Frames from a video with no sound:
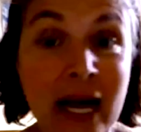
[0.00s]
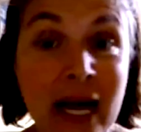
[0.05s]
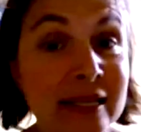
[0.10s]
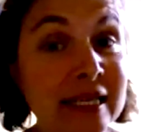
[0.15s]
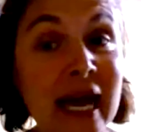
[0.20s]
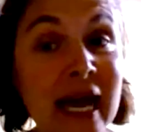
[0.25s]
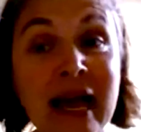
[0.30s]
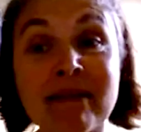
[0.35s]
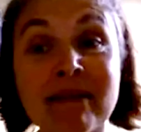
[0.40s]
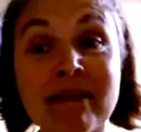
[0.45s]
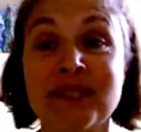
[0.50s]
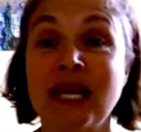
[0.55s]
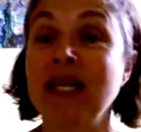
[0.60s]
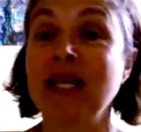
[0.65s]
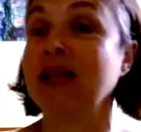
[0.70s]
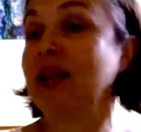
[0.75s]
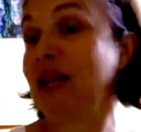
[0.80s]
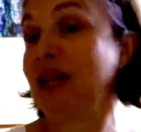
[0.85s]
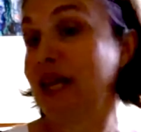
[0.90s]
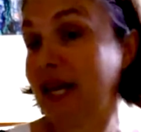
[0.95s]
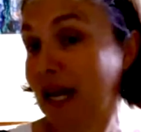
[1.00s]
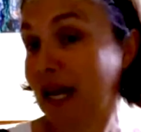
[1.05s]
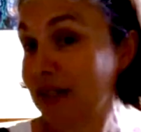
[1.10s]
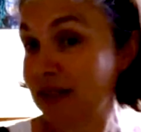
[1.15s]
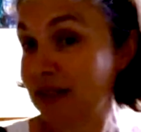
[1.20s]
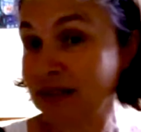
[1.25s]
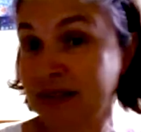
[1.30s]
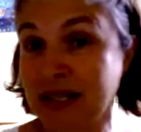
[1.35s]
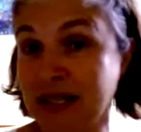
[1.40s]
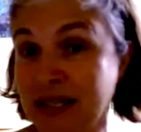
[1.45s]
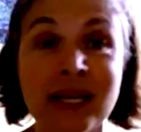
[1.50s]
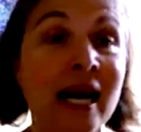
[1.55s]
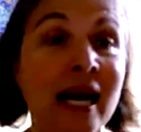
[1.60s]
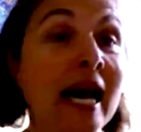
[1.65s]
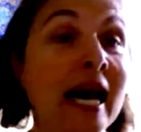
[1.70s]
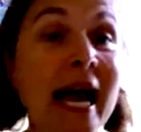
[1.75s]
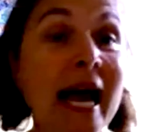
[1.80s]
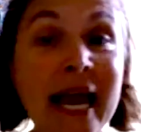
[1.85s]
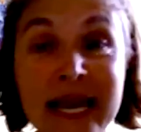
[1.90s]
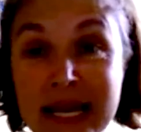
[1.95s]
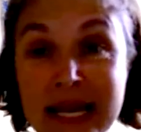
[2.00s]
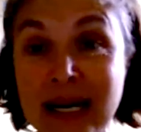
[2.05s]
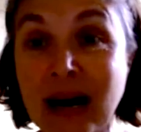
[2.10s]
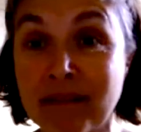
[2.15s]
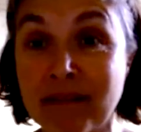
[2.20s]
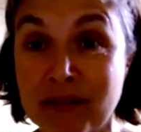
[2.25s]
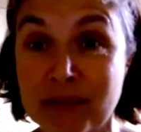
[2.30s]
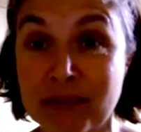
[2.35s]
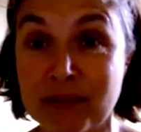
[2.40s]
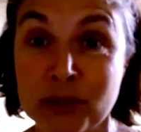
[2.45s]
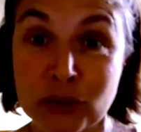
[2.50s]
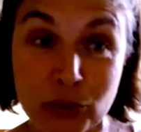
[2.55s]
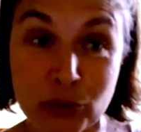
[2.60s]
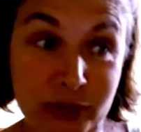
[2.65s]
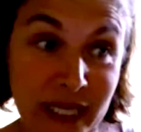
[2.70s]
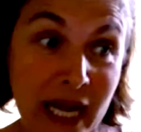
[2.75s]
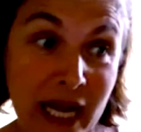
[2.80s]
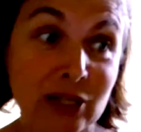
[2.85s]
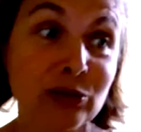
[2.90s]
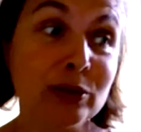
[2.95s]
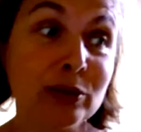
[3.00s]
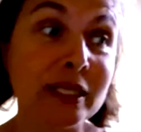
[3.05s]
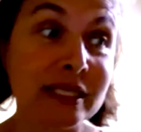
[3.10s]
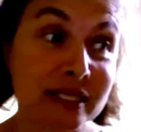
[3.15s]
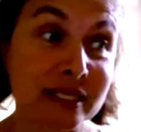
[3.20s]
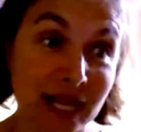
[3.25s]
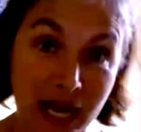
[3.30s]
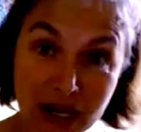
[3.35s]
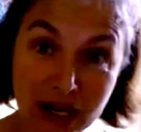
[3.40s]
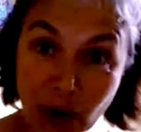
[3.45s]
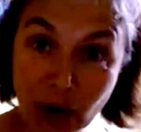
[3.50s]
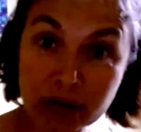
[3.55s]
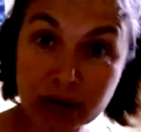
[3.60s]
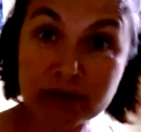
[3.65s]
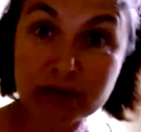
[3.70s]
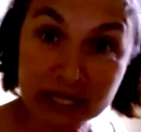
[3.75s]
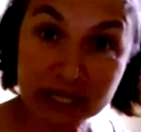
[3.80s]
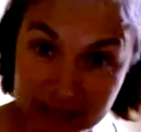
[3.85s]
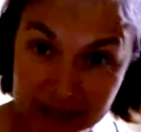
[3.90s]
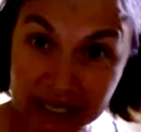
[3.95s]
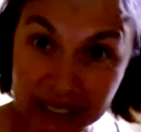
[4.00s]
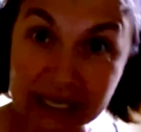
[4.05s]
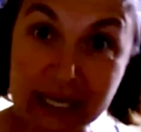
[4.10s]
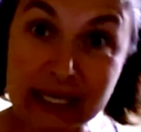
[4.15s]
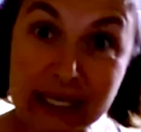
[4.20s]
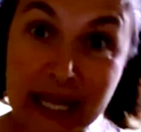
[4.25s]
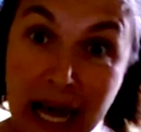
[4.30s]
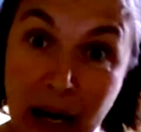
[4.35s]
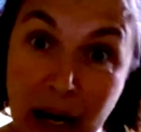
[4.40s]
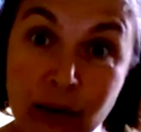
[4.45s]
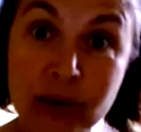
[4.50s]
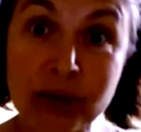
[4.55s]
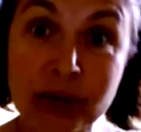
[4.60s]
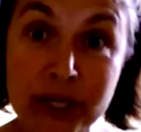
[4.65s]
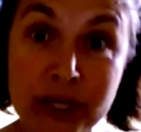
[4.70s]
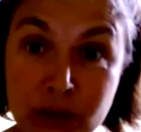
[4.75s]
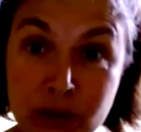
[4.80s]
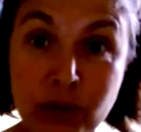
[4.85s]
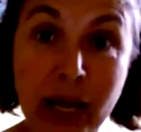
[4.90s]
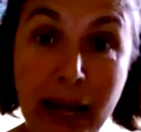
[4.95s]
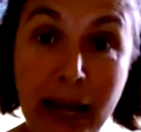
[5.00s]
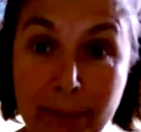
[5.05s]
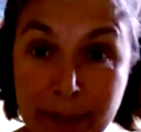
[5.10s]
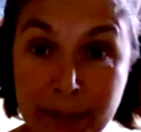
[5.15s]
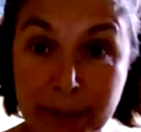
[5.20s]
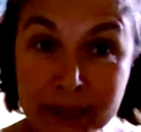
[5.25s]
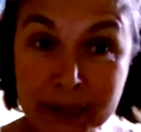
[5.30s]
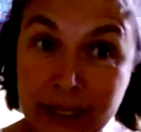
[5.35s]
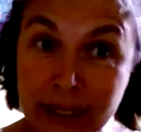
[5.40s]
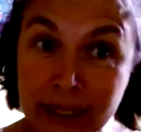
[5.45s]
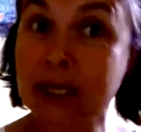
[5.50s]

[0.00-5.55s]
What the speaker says: as I have said in the Gezi thing, any government who has actually done all of this and allowed this to happen